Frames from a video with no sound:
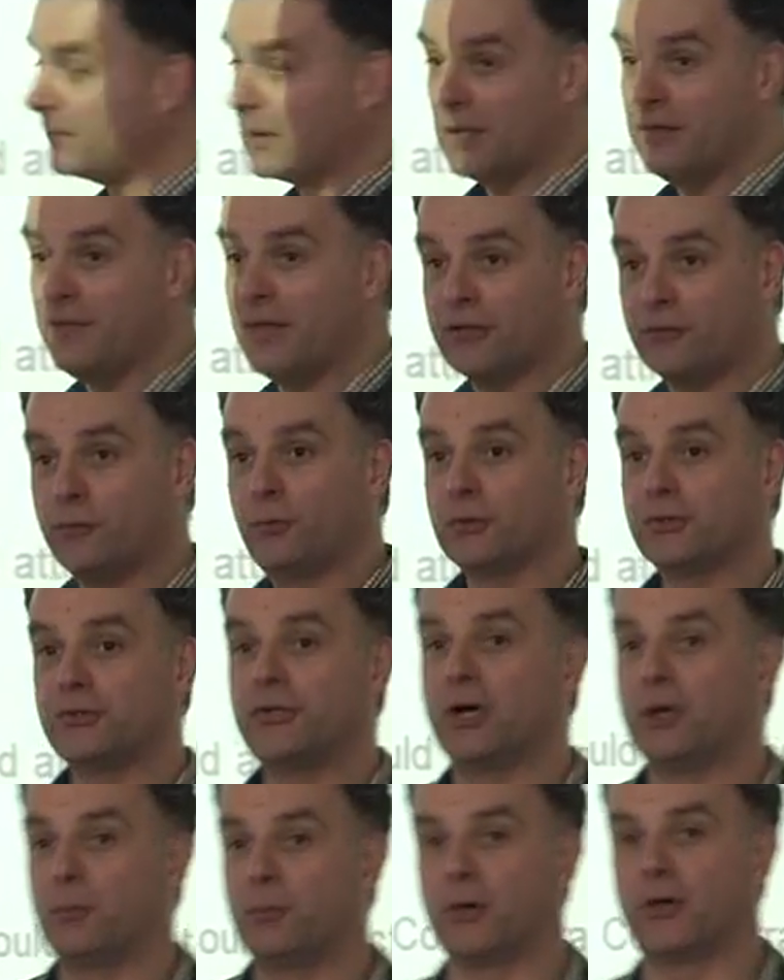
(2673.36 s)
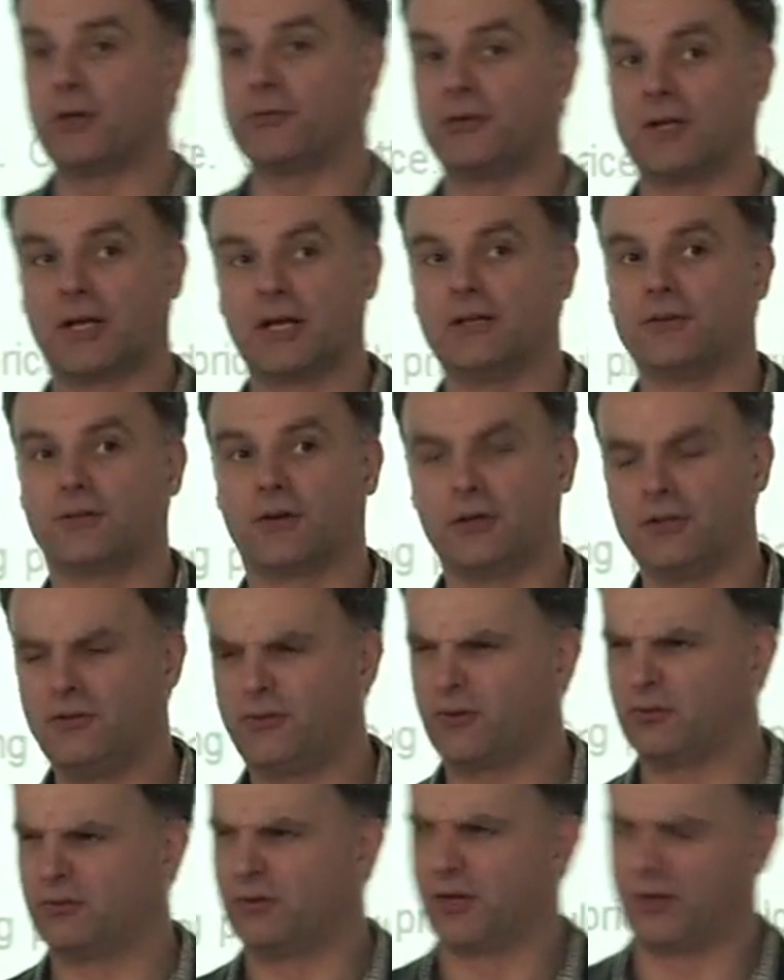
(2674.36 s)
And that's what charm pricing is. I
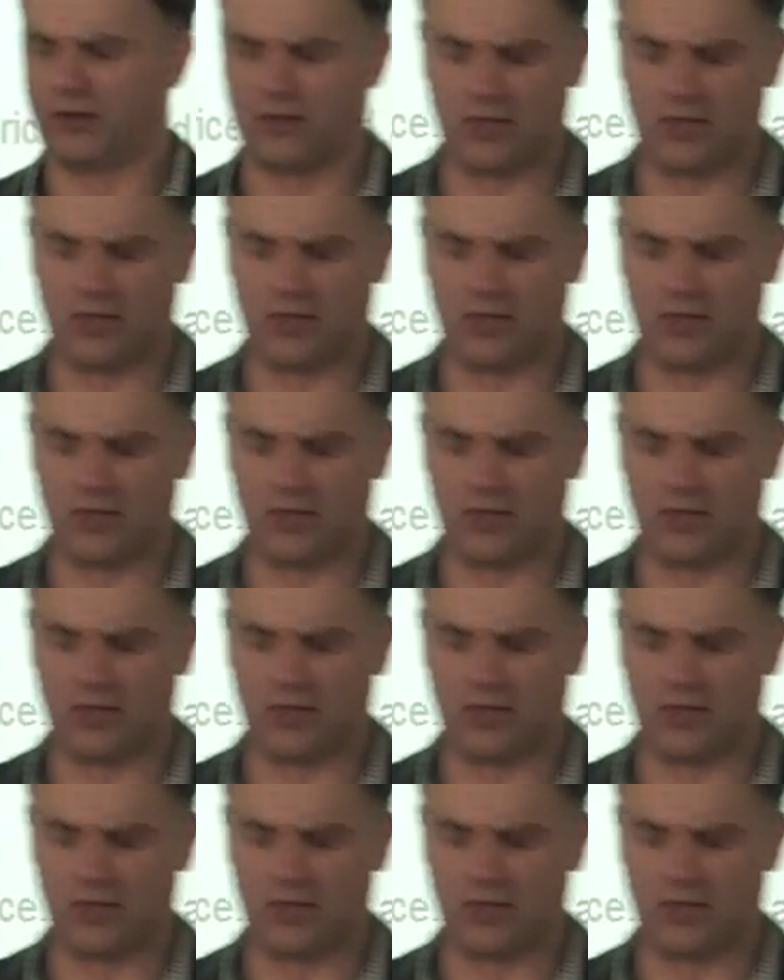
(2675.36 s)
used to run a